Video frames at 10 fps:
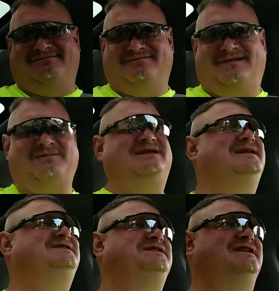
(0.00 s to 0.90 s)
let me
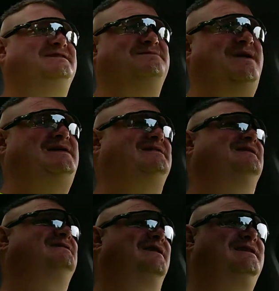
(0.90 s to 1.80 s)
teach you some
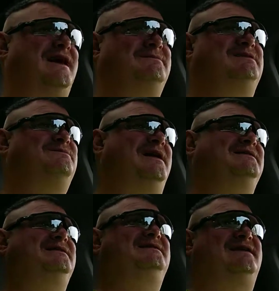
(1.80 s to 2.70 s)
basics. So I taught him some
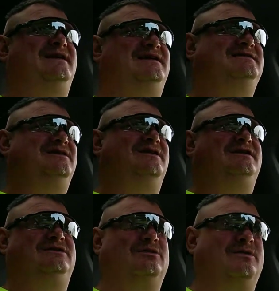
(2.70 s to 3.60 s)
basics, and he
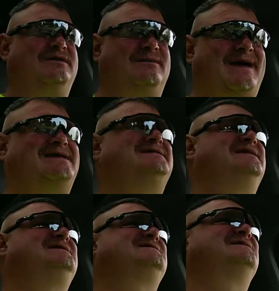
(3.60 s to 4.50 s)
started doing the
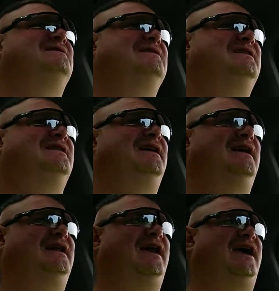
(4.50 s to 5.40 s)
basics.
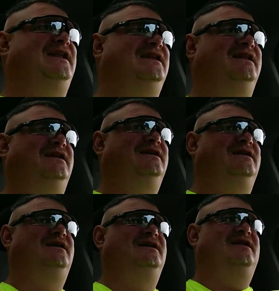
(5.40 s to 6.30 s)
And then
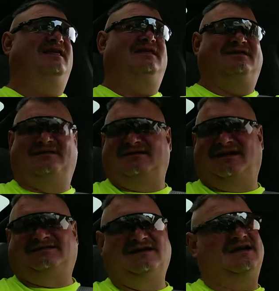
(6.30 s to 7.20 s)

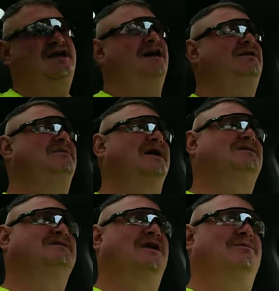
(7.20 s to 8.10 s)
next thing you know,
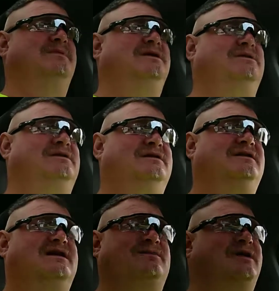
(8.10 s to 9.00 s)
Michael's helped me
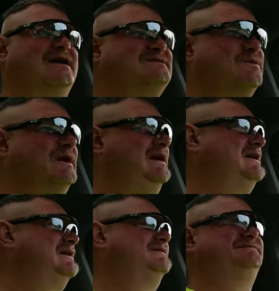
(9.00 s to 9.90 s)
a couple days a week.
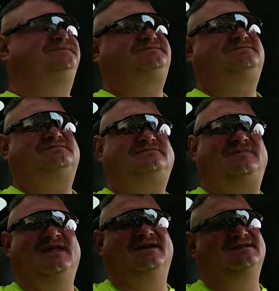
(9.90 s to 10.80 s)

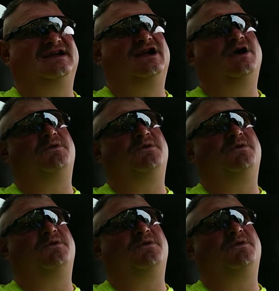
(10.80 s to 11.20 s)
Next thing you know,